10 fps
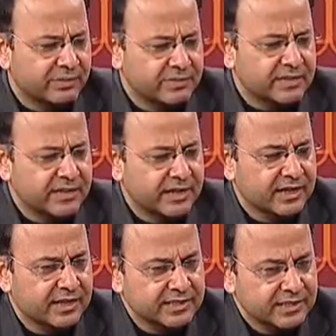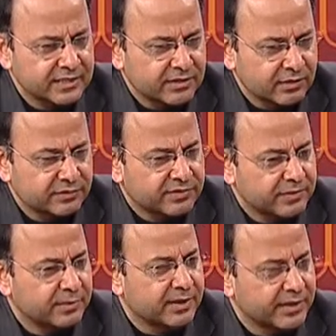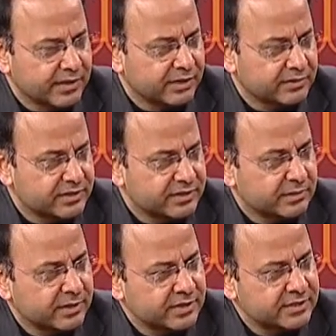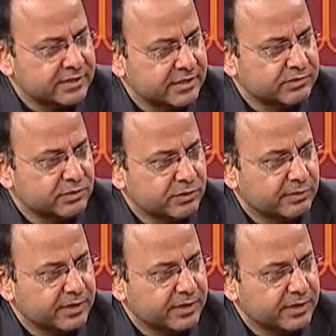have this recollection of somebody like Shabana ji comes to your mind